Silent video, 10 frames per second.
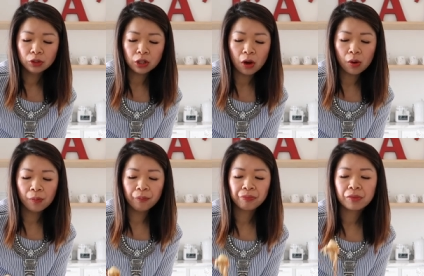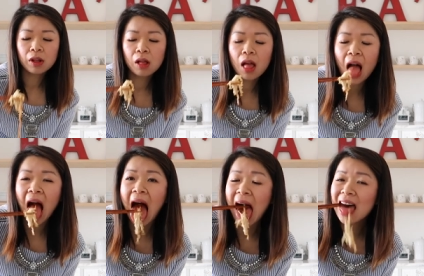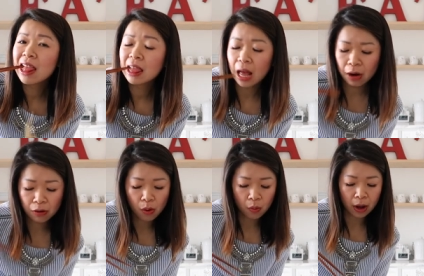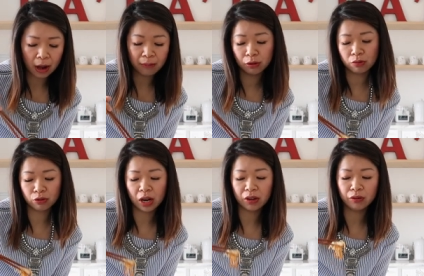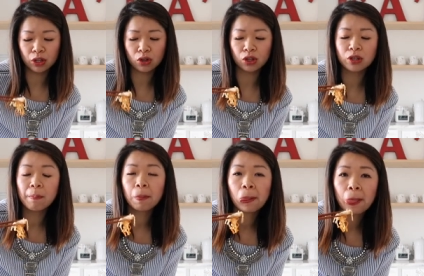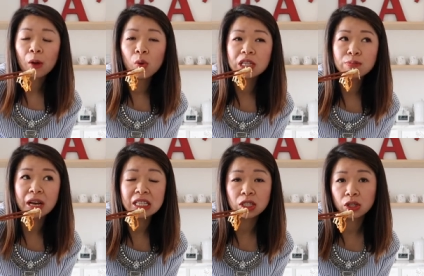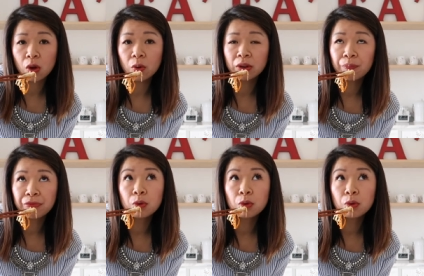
So I don't know what I've been trying to research what spices are going,